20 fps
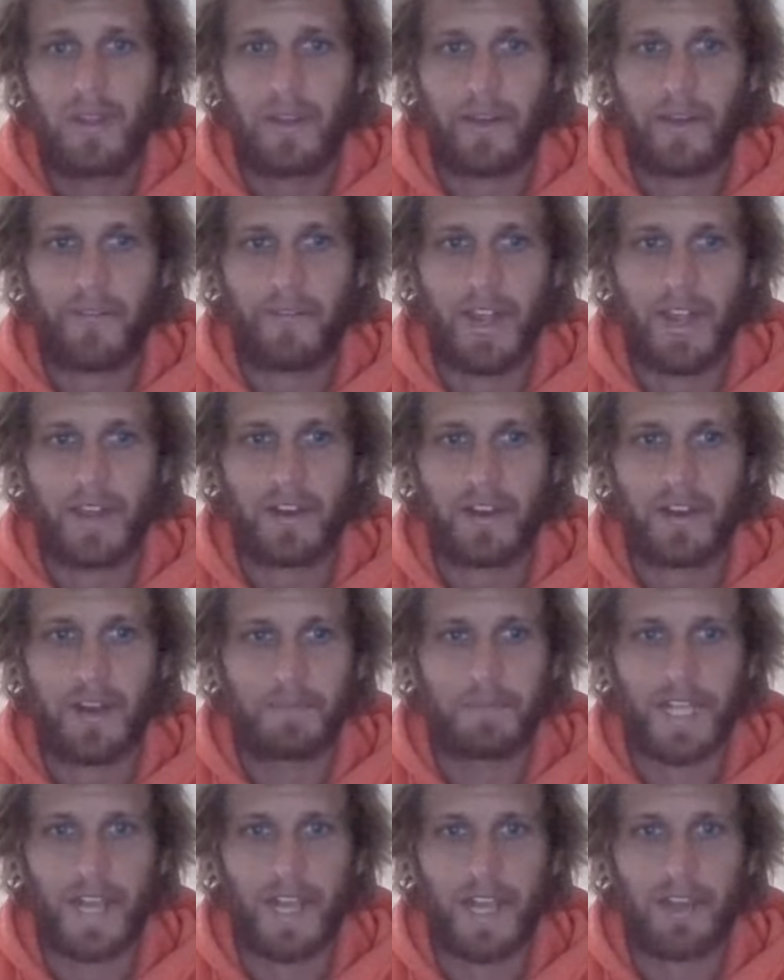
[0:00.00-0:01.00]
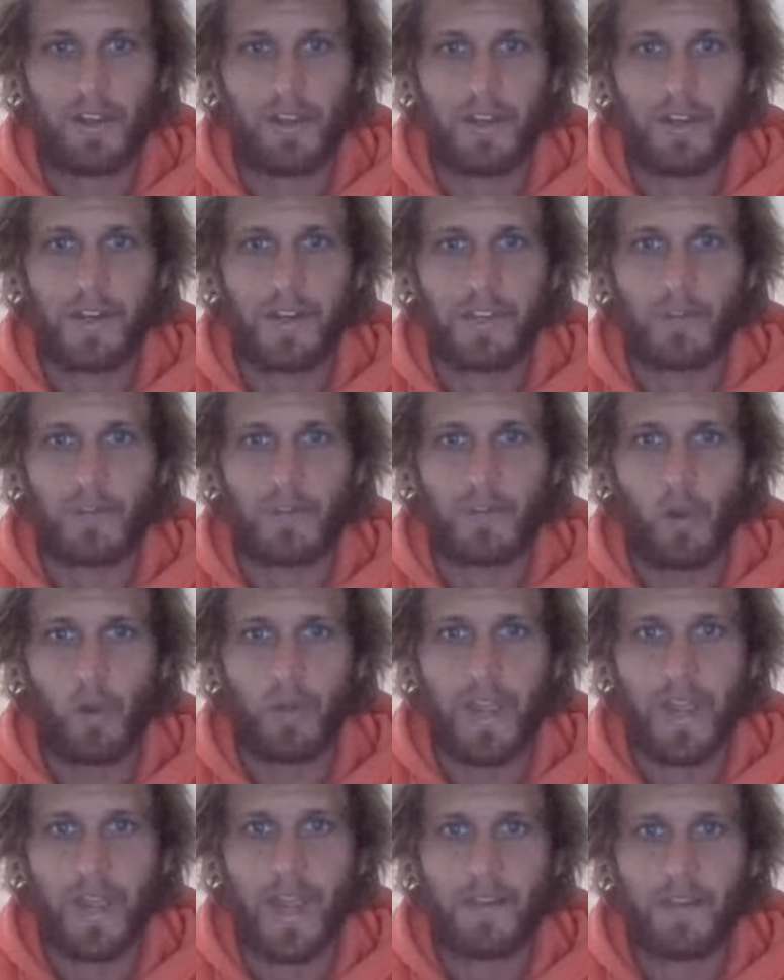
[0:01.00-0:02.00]
I've ended up downloading them
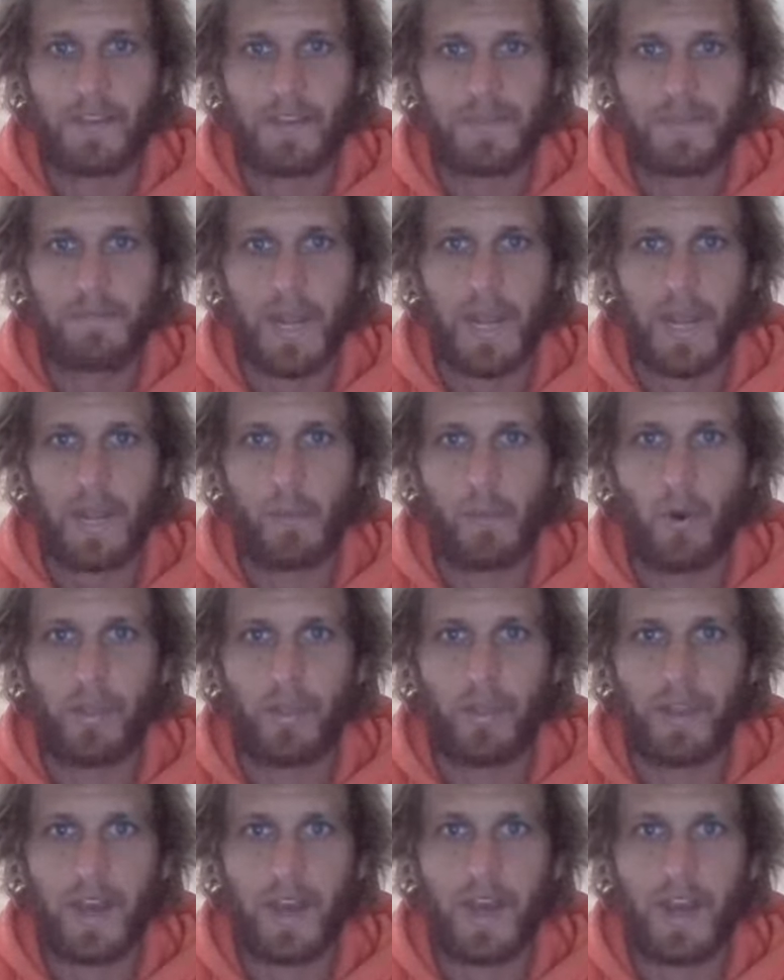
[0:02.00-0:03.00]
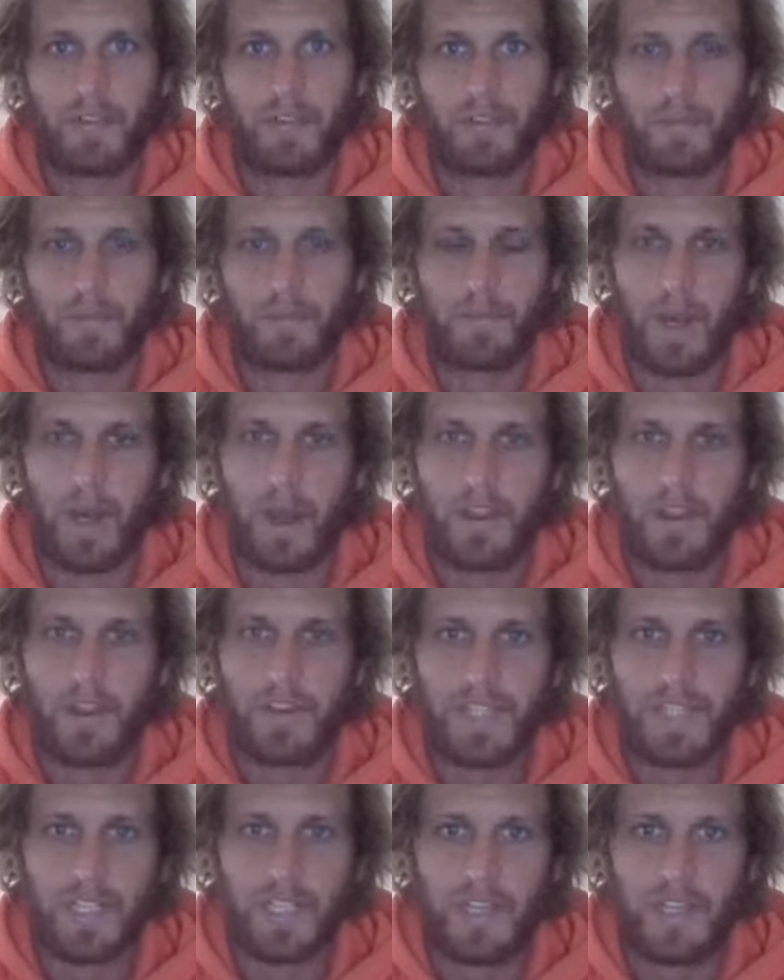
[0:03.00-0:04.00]
all now, and there's many more than a hundred. But I
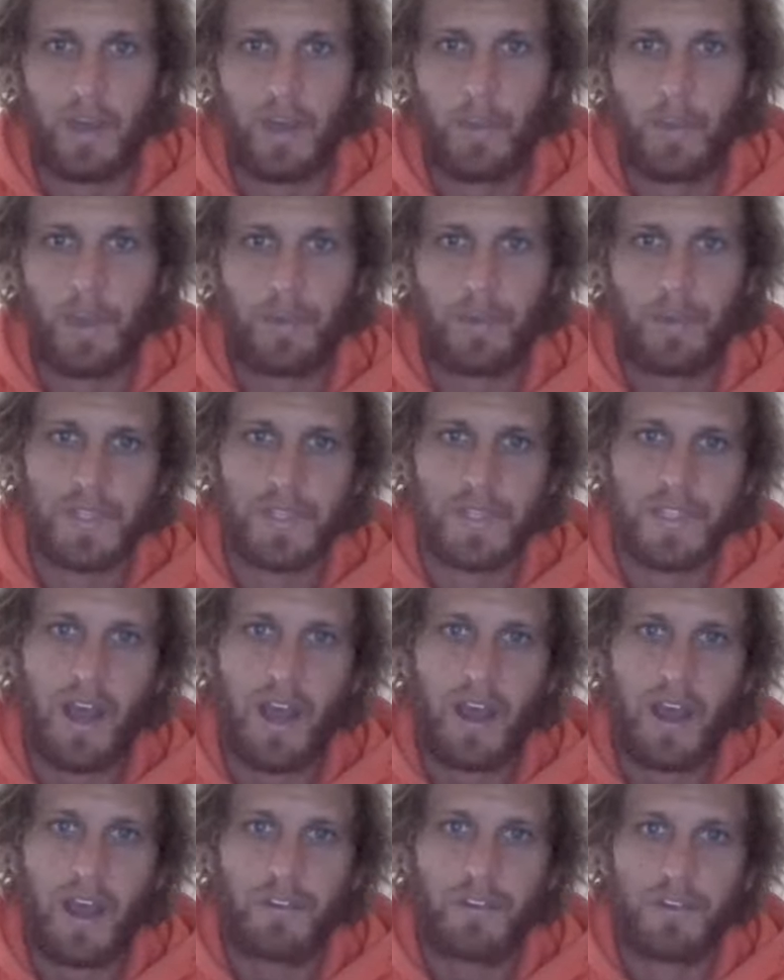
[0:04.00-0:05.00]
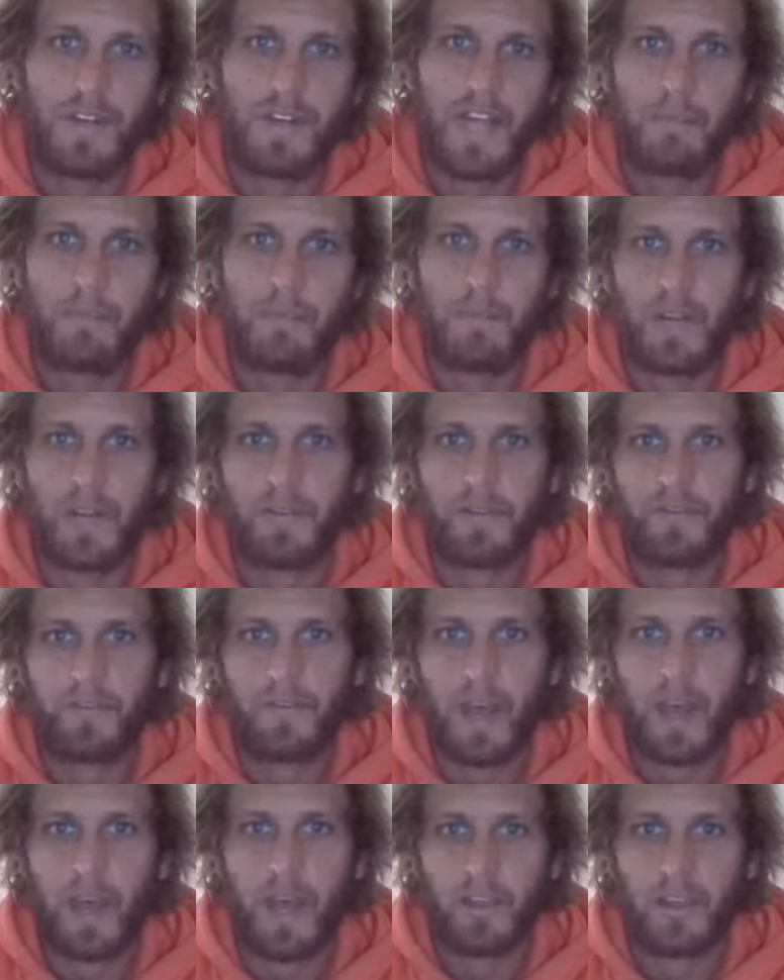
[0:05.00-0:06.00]
used to tell people there's 110 minute
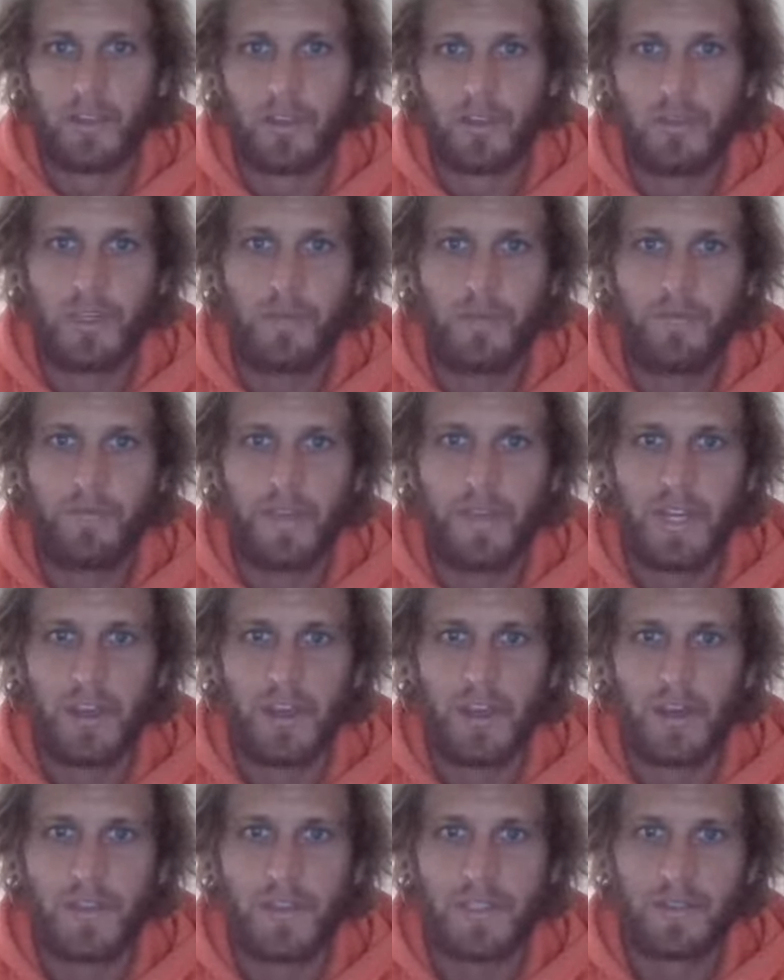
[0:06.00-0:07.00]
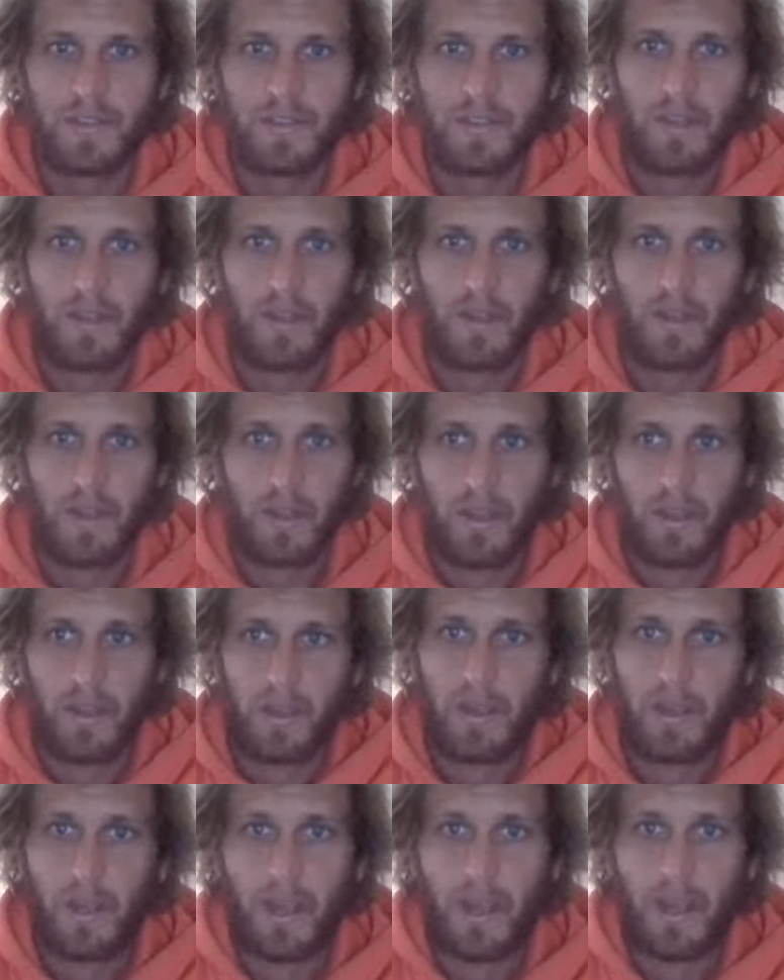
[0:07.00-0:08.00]
uh, YouTube videos,
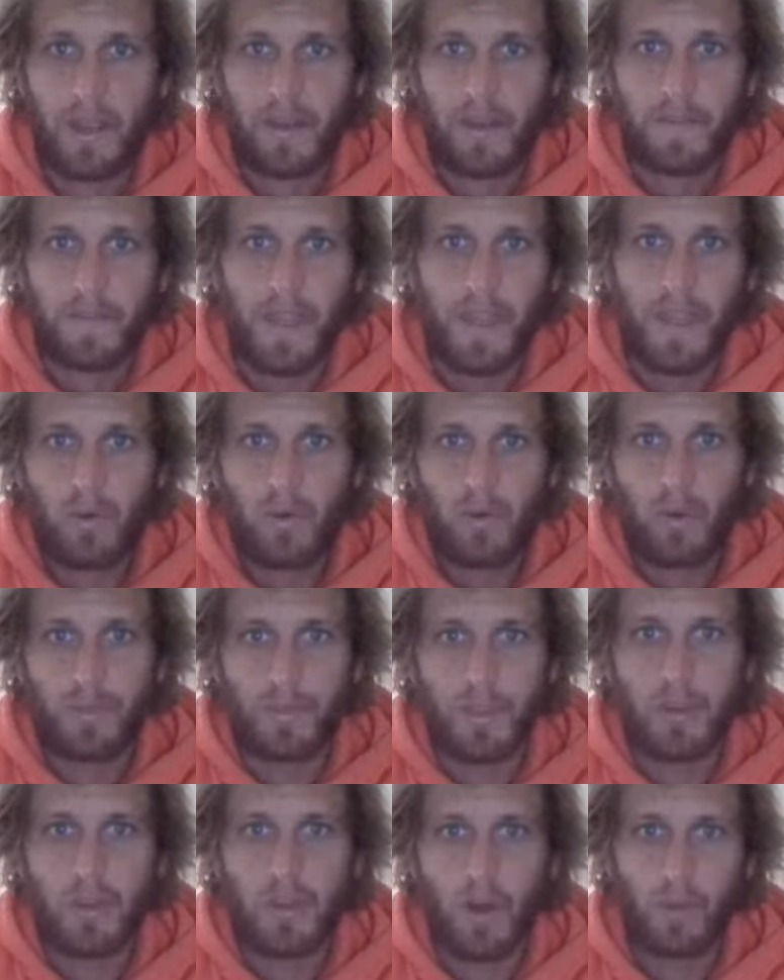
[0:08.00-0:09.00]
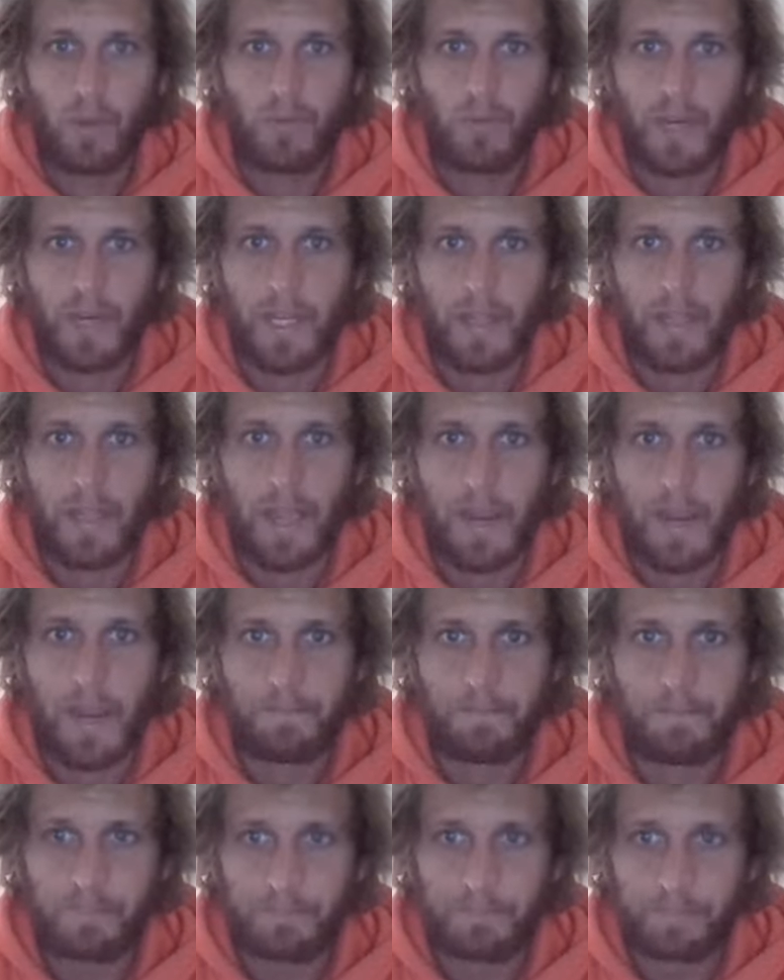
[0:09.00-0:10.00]
and they're called the Gold Ring
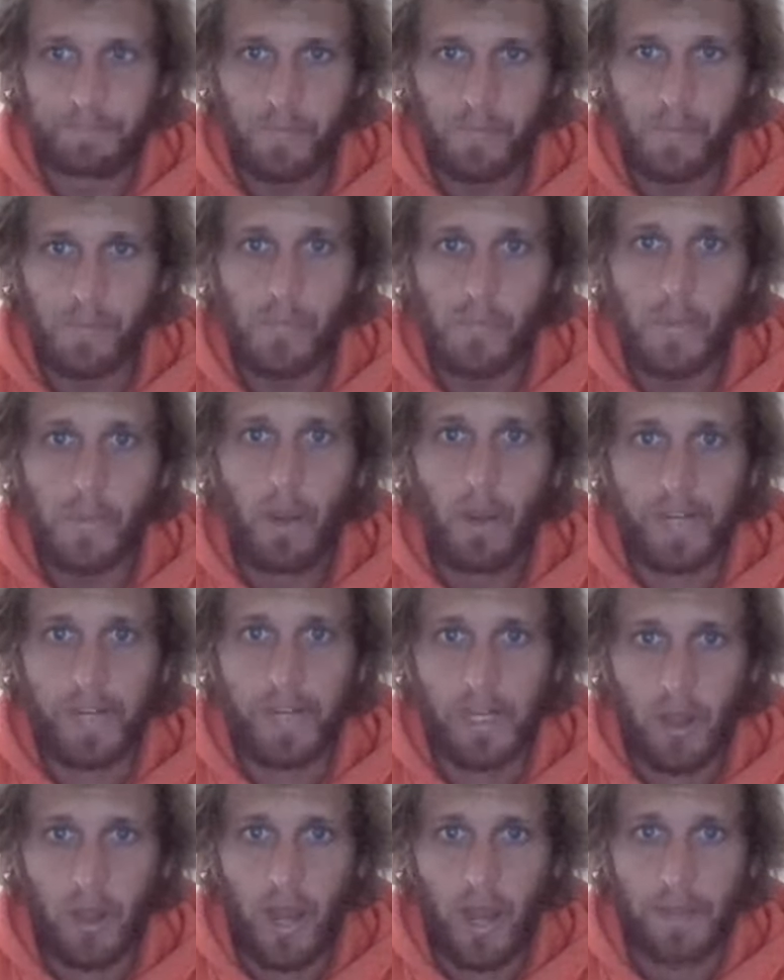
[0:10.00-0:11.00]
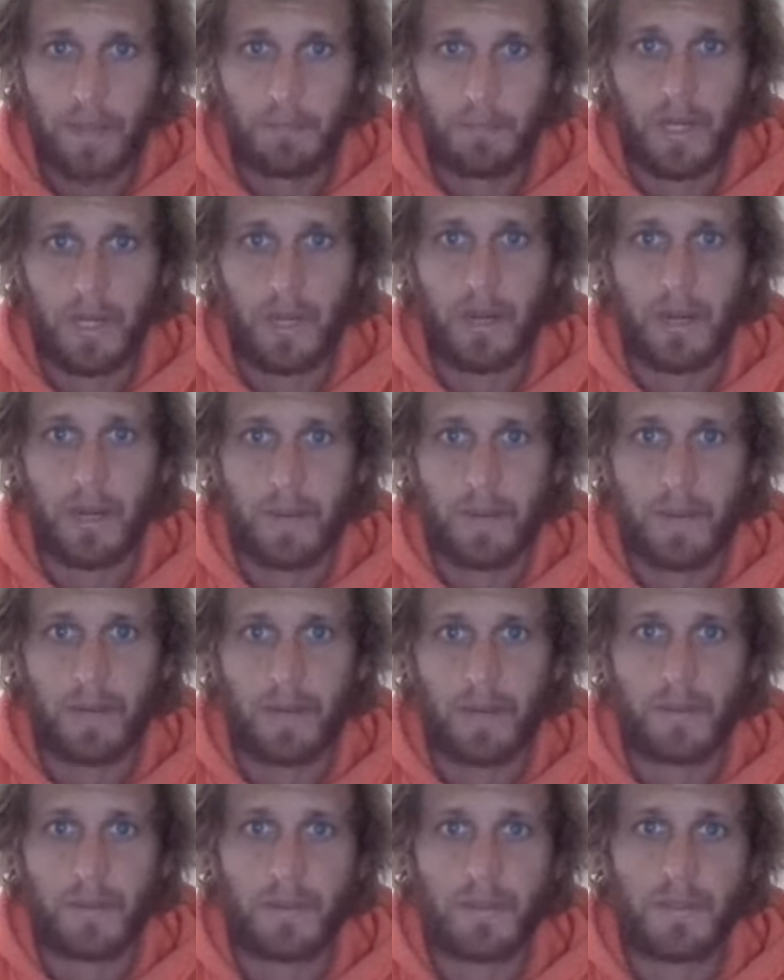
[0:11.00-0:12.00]
Game of enlightenment and
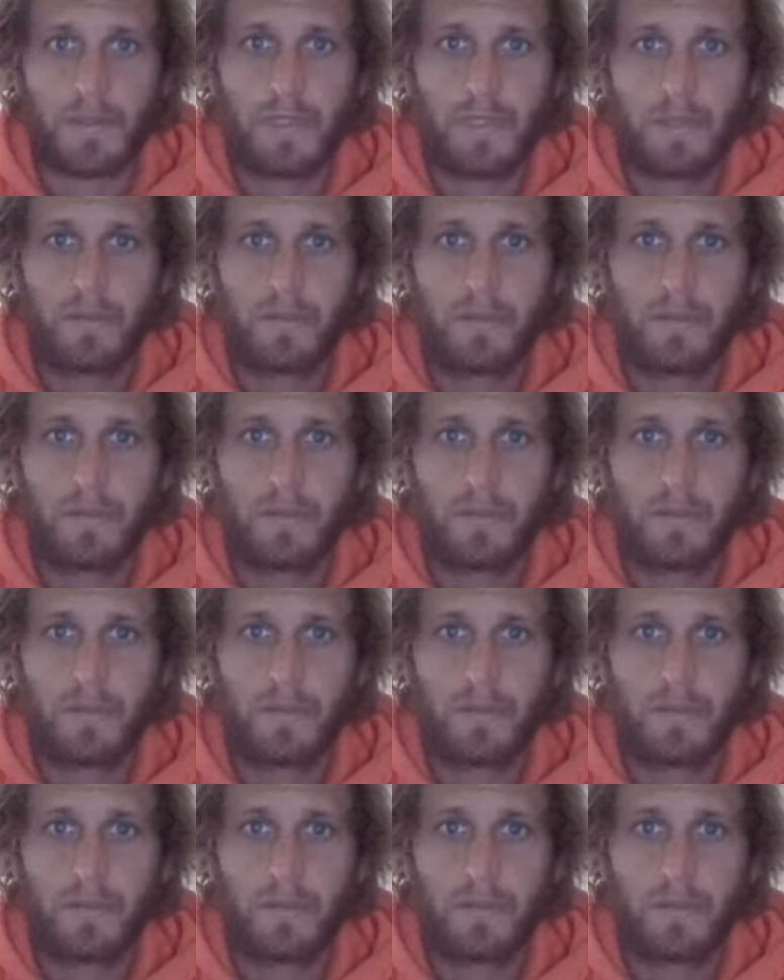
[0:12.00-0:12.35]
abundance.